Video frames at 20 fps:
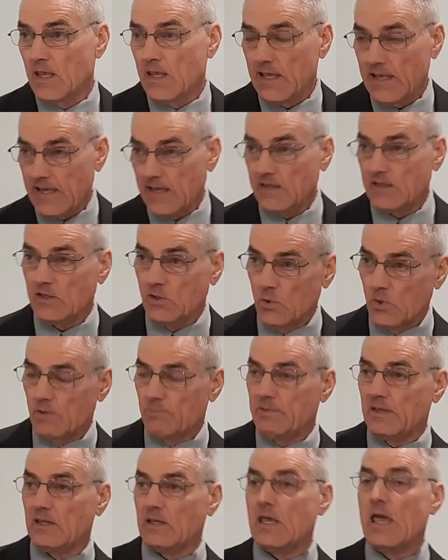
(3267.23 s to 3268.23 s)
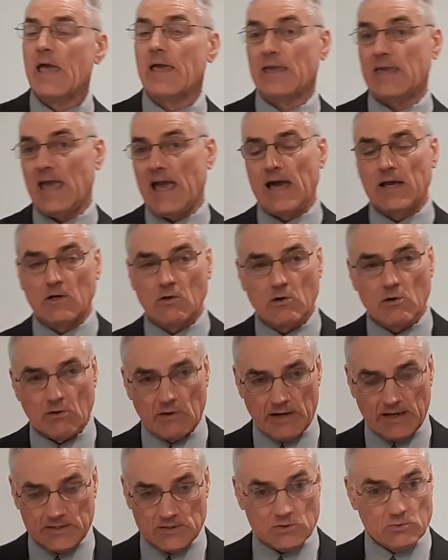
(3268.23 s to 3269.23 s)
And you will be
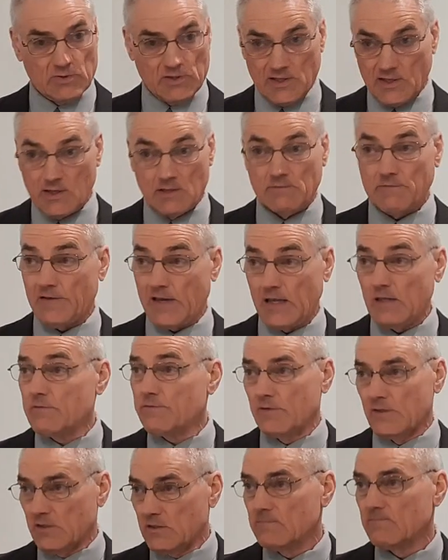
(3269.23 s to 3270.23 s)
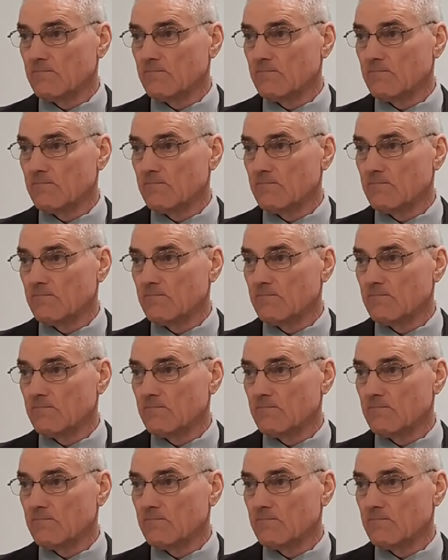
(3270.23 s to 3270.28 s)
categorized with the unfaithful.